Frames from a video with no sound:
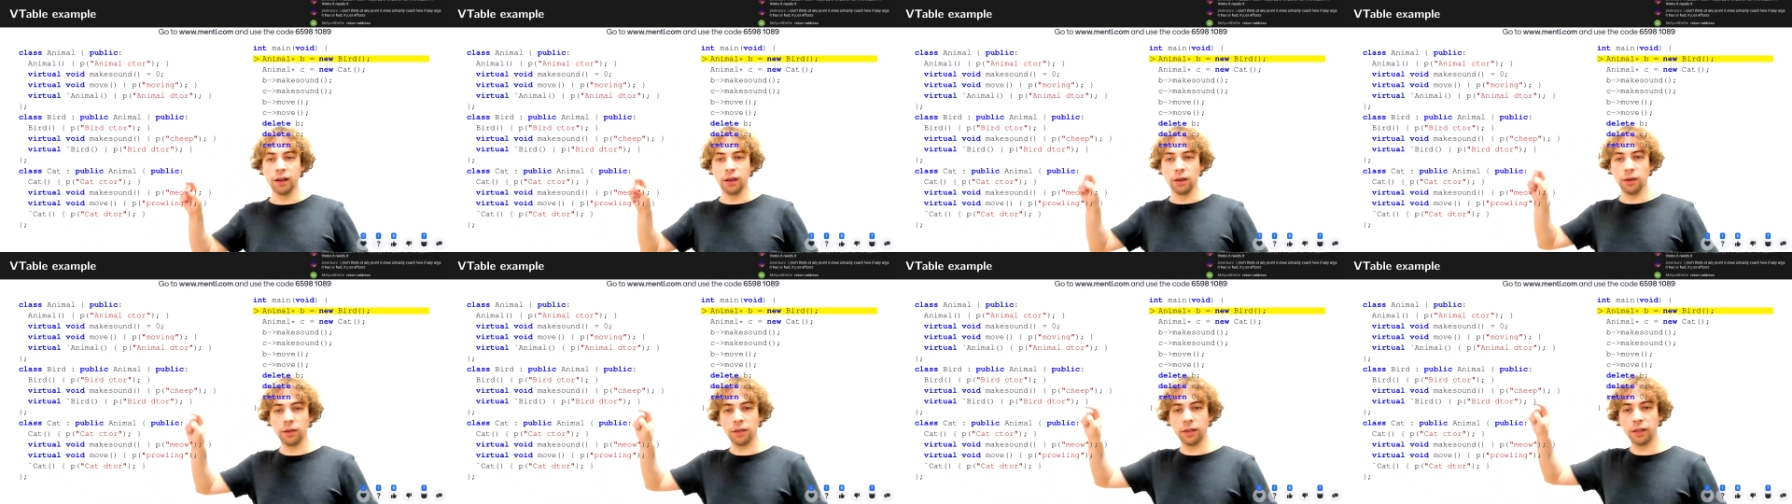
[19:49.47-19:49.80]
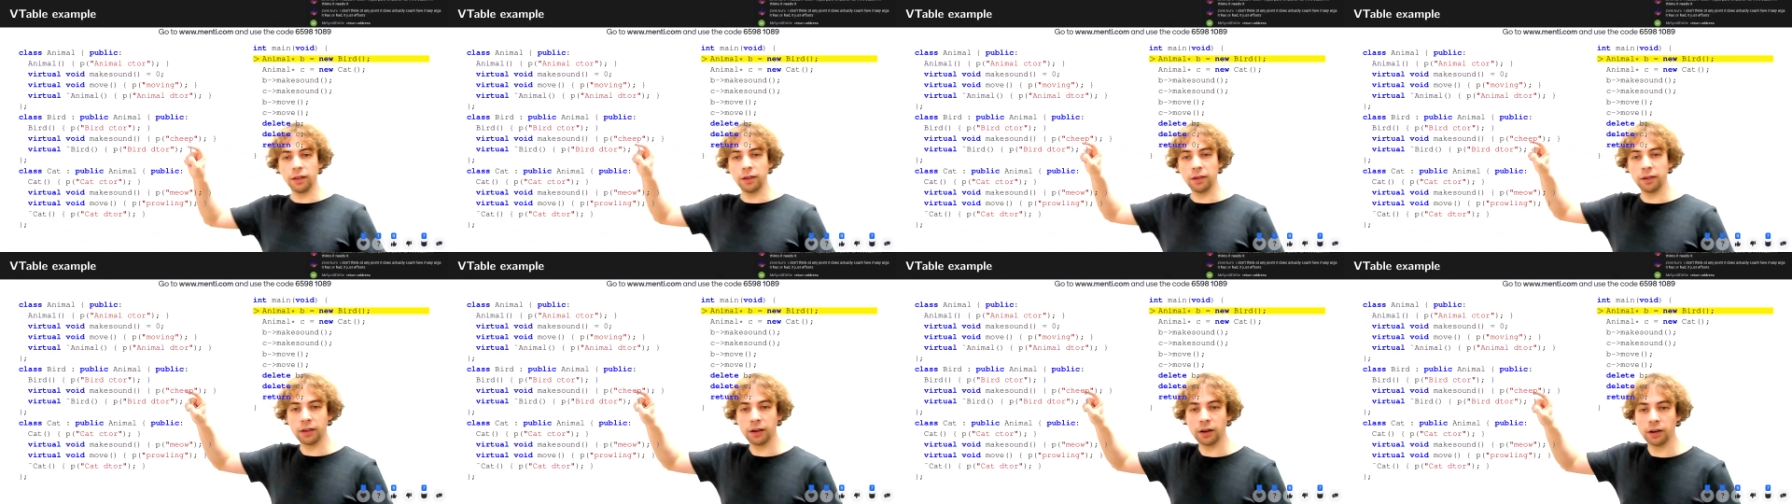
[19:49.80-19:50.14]
This
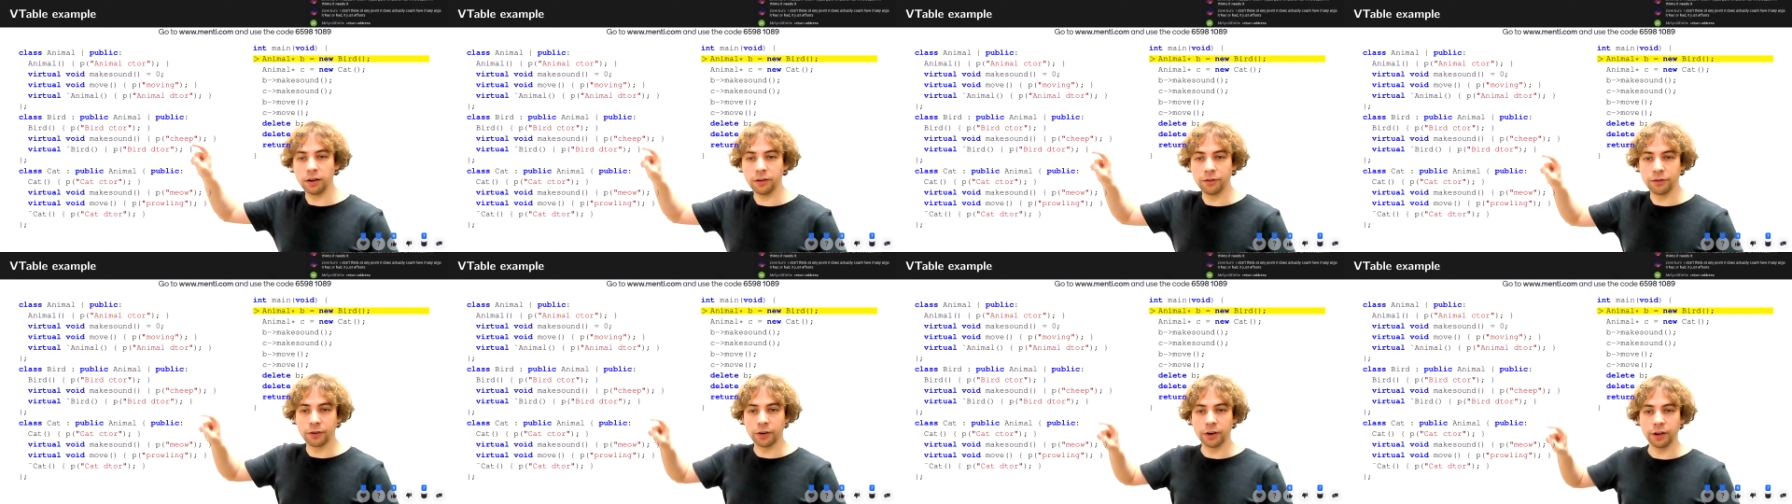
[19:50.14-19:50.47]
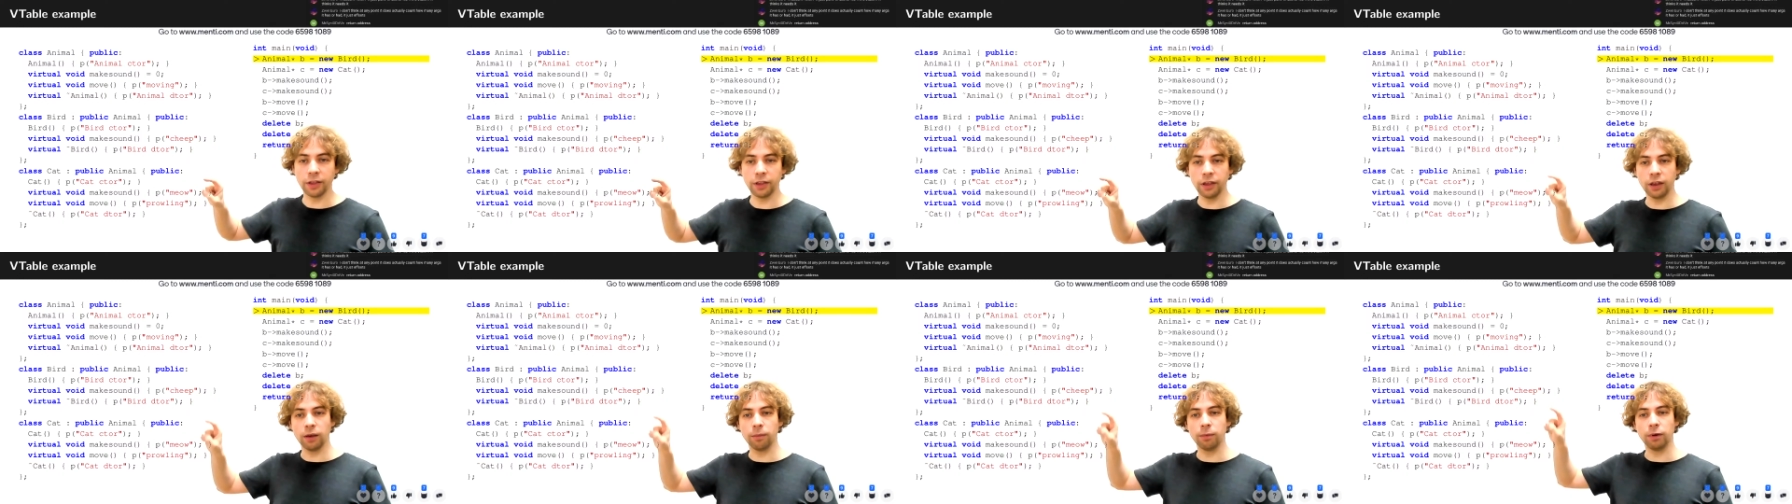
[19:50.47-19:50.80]
is the
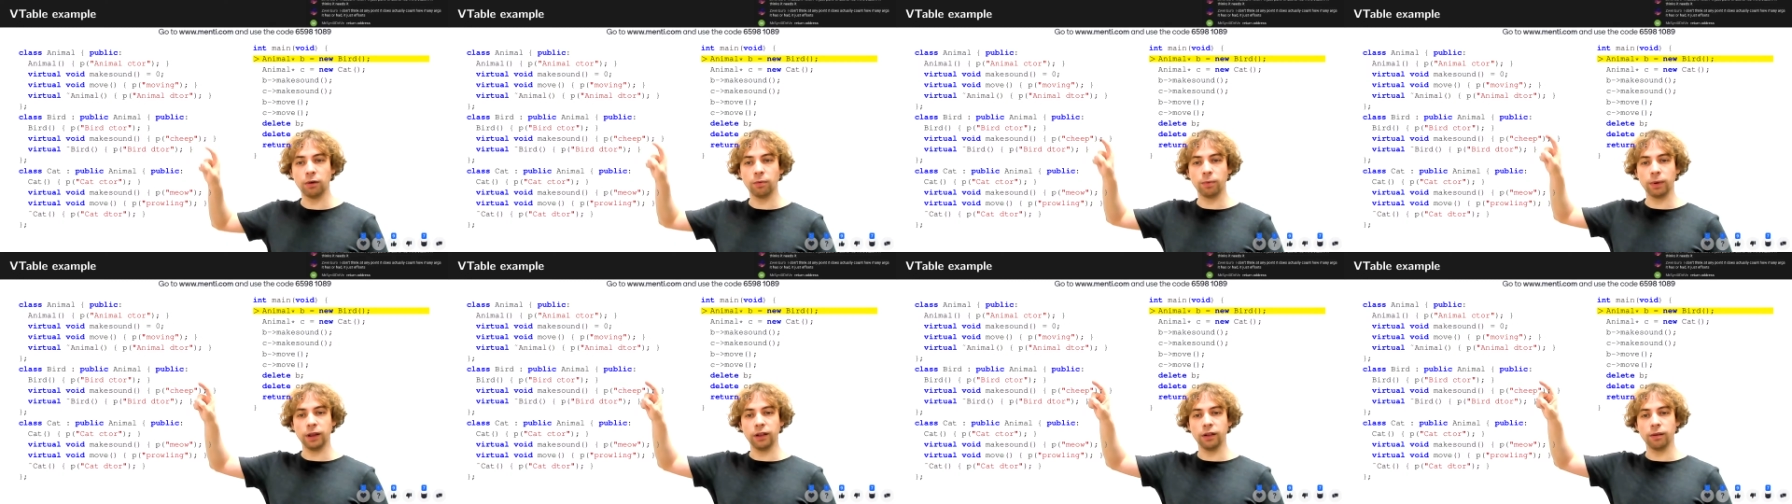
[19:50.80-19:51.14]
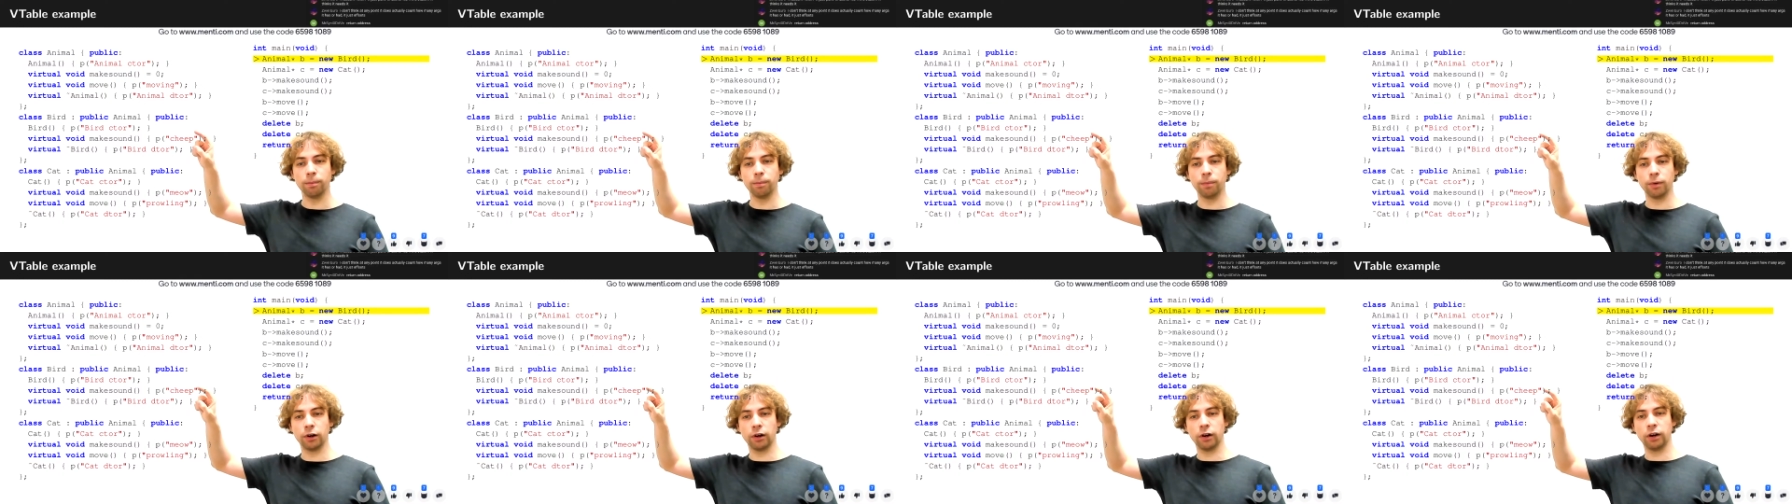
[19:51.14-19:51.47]
difference here between the
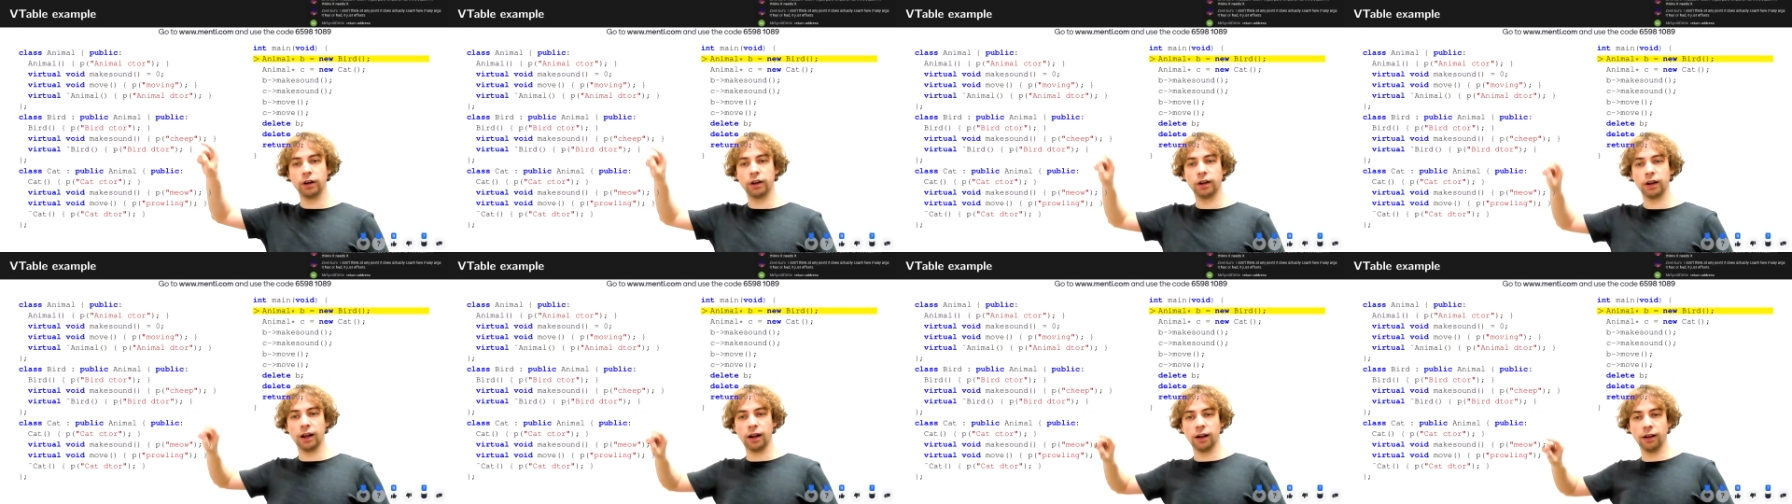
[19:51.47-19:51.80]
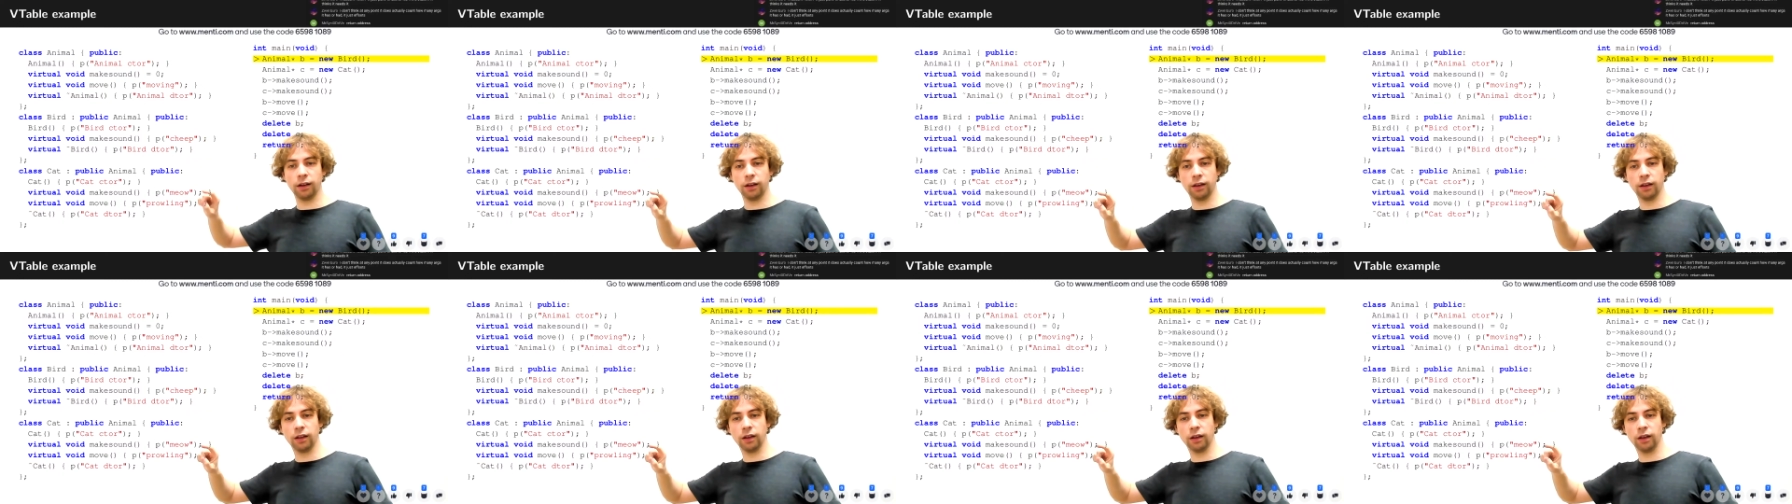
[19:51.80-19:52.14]
bird
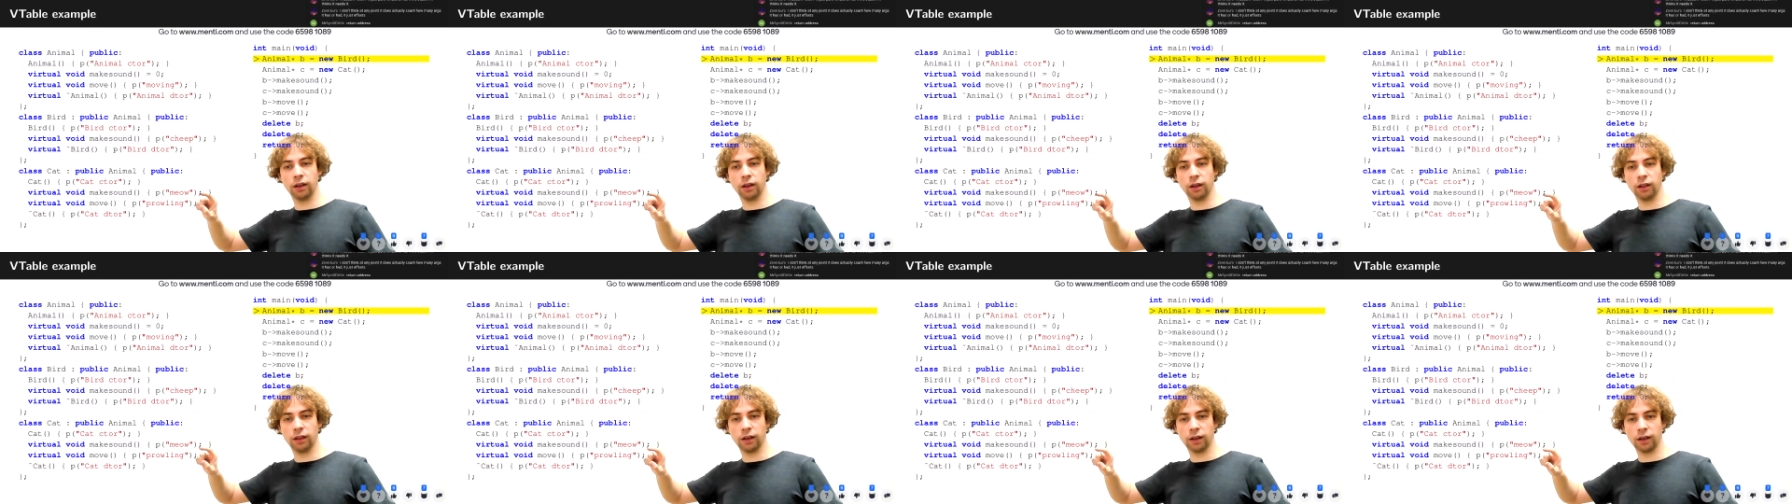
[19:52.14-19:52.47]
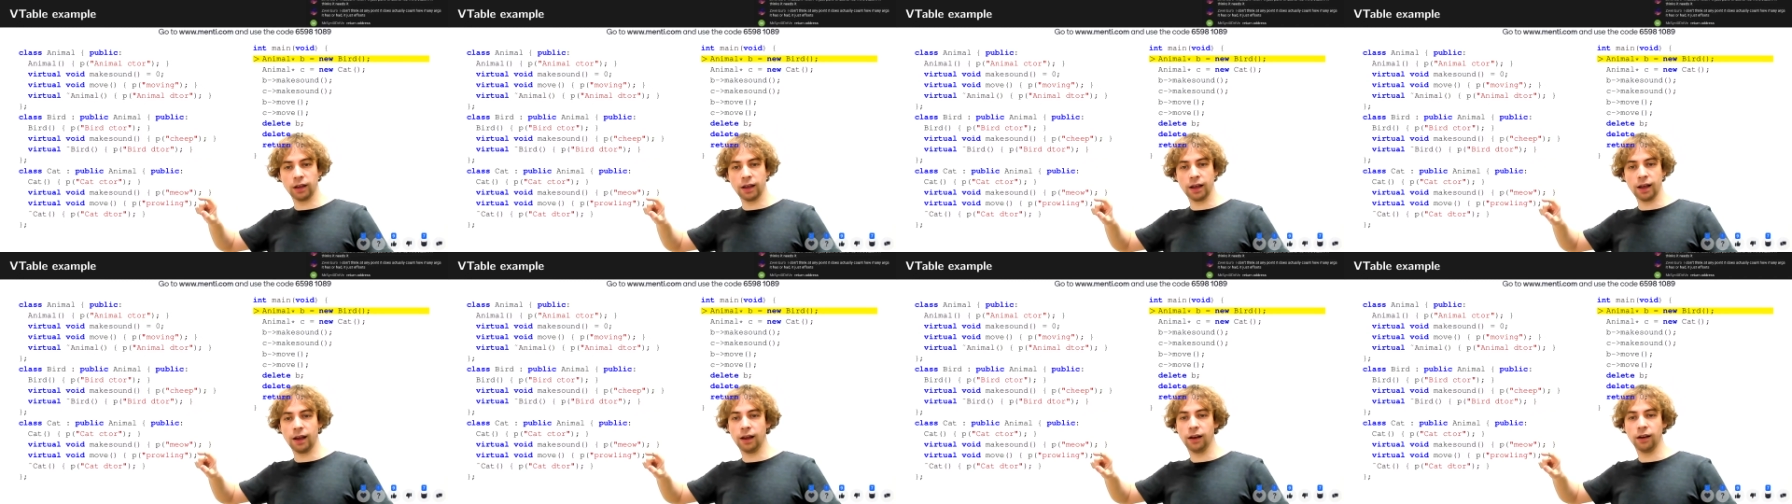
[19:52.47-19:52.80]
and the
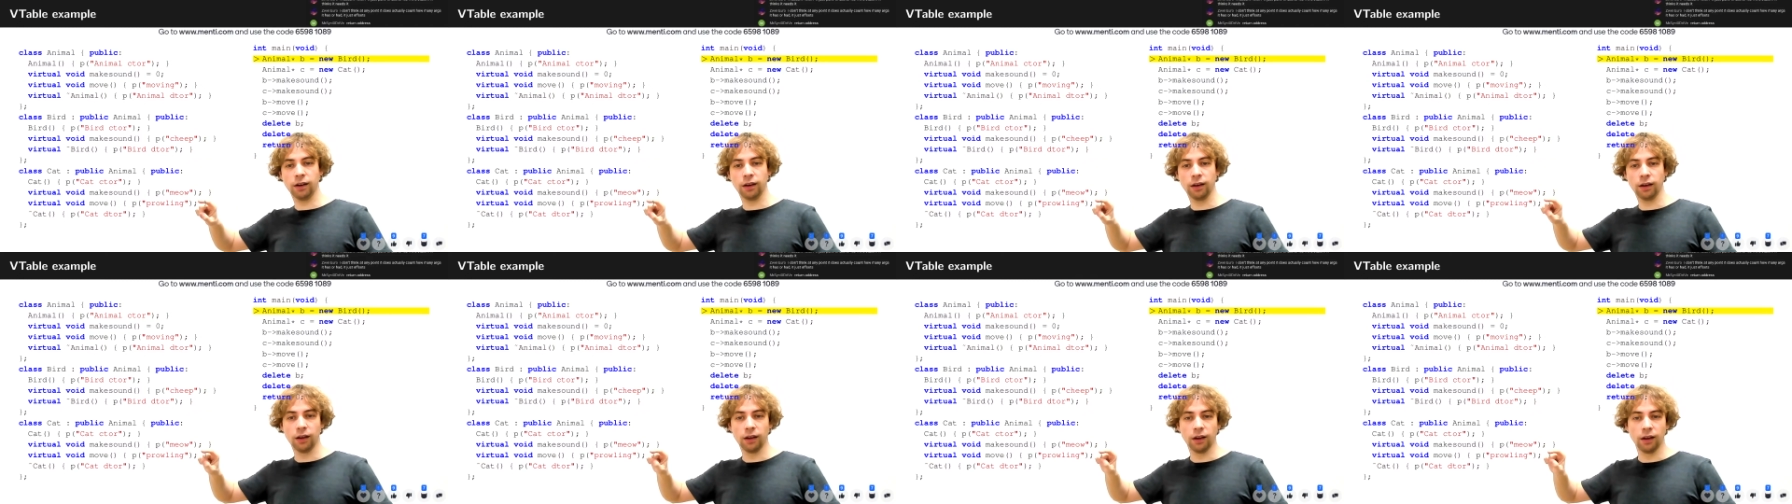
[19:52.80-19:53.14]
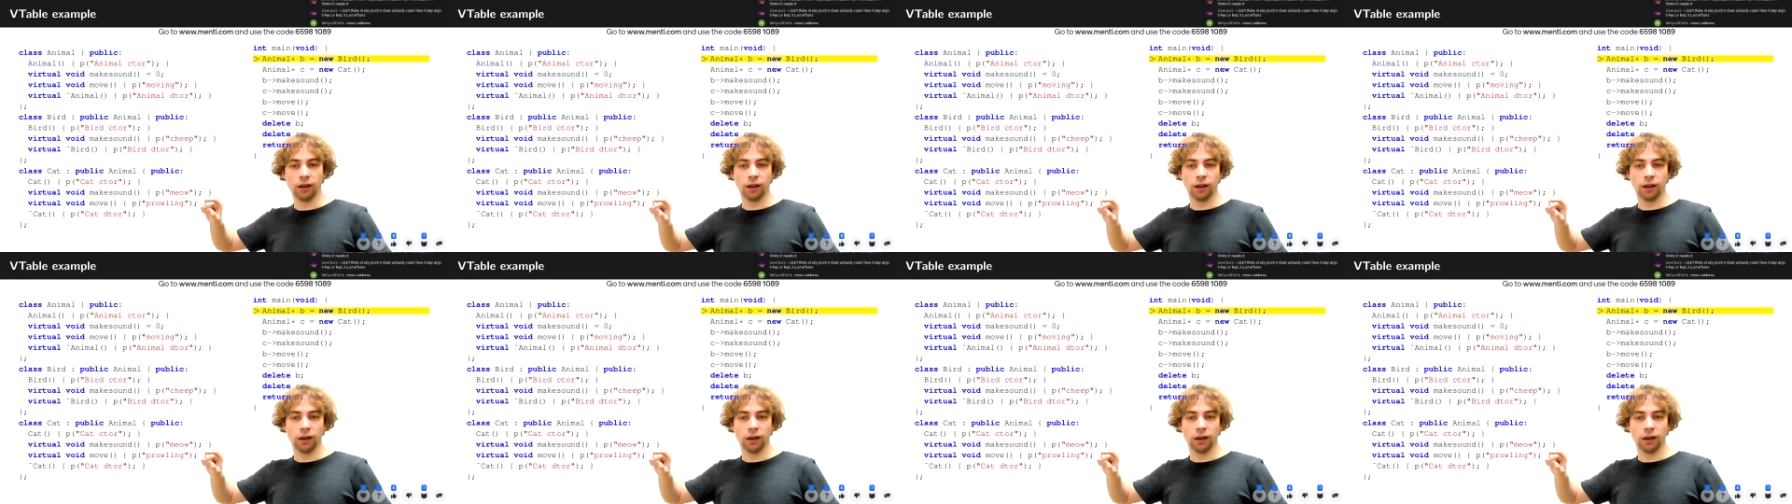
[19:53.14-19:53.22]
cat.